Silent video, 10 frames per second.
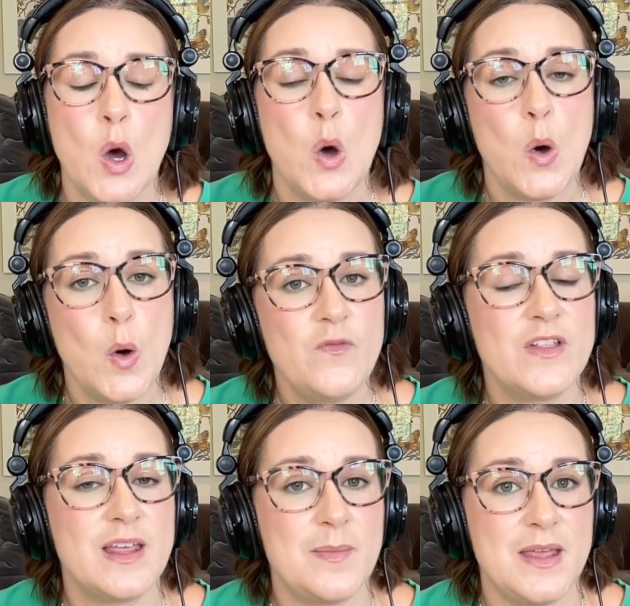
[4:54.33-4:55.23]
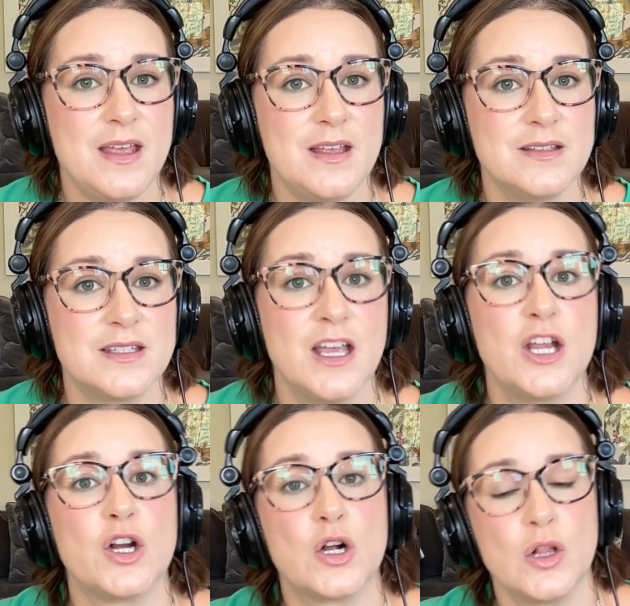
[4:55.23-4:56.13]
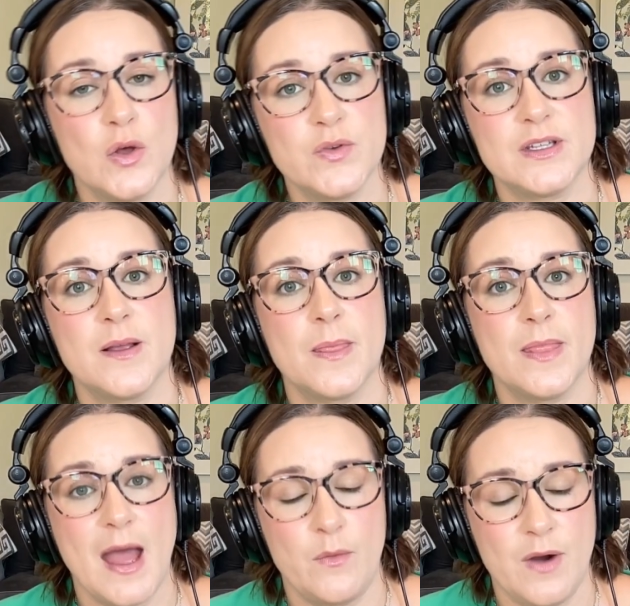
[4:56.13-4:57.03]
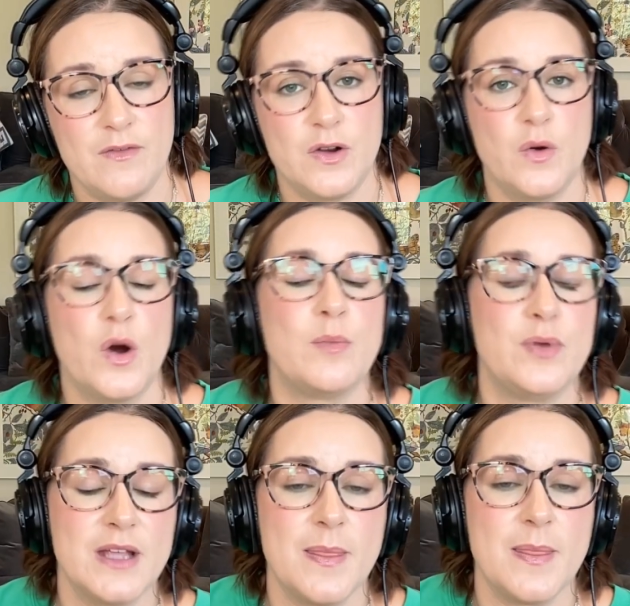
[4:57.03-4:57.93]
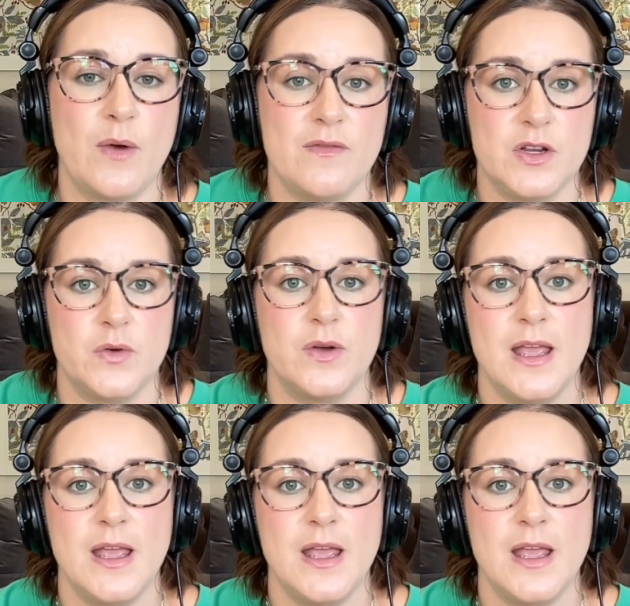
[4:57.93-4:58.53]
hopefully means you're closing that revenue or bringing that revenue